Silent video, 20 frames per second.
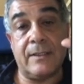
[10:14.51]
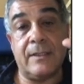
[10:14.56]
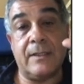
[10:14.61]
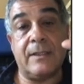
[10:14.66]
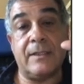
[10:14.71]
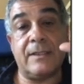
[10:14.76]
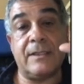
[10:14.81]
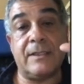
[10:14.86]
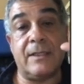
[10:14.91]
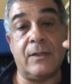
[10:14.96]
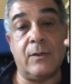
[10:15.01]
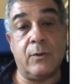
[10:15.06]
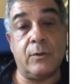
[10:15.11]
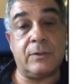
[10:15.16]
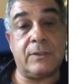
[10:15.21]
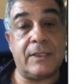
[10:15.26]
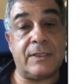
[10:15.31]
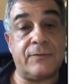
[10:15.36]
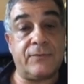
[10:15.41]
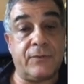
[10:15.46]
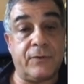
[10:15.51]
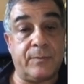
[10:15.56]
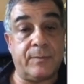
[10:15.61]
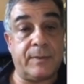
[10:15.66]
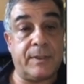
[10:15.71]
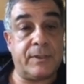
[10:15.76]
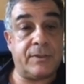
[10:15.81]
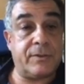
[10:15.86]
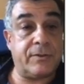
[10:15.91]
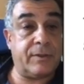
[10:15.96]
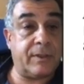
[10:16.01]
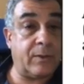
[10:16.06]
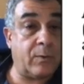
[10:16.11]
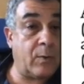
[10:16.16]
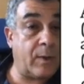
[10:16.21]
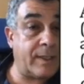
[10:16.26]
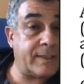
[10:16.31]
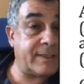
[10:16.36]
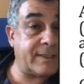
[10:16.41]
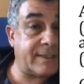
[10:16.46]
slow transformation, a
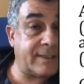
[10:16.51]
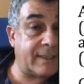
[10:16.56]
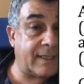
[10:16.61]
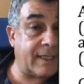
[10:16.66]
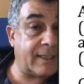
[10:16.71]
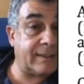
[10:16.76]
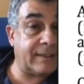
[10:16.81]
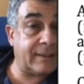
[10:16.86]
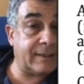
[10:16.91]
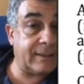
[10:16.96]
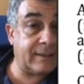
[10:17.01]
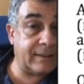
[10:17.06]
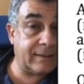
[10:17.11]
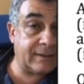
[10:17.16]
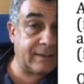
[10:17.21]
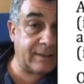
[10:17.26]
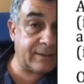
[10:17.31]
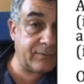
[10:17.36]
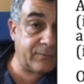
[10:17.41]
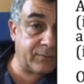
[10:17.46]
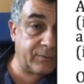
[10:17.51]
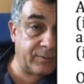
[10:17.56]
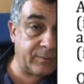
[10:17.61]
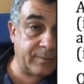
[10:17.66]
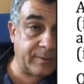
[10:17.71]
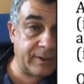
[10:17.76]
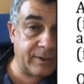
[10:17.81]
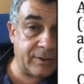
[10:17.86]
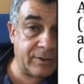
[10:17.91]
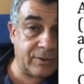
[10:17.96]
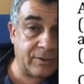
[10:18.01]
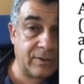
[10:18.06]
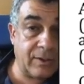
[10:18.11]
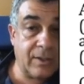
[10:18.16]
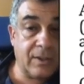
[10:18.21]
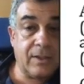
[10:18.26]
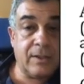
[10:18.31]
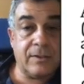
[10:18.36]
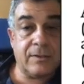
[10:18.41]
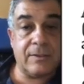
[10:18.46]
quasi-static transformation,
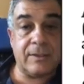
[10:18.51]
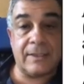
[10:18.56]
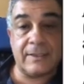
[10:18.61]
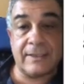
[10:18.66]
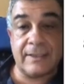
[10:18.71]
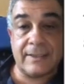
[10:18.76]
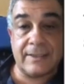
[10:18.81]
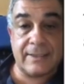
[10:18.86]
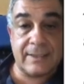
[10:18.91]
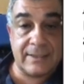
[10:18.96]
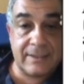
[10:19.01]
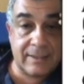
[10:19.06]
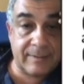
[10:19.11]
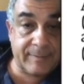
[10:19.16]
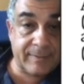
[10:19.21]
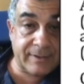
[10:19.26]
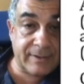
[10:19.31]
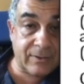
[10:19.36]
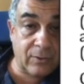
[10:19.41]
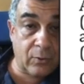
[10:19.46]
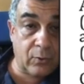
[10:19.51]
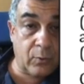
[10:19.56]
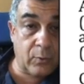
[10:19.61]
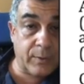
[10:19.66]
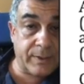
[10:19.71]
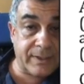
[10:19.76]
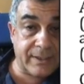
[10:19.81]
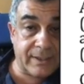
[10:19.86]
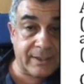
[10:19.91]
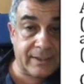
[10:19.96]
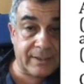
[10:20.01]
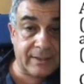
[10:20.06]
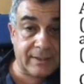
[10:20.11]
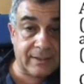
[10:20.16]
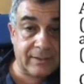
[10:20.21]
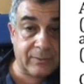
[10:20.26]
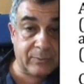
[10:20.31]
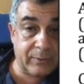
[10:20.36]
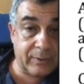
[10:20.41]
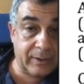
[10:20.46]
so that the system is always near
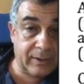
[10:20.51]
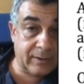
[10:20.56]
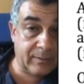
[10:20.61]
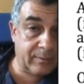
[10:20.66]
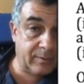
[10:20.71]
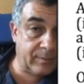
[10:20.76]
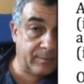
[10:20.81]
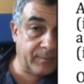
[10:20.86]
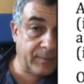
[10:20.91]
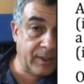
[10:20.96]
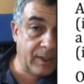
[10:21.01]
equilibrium.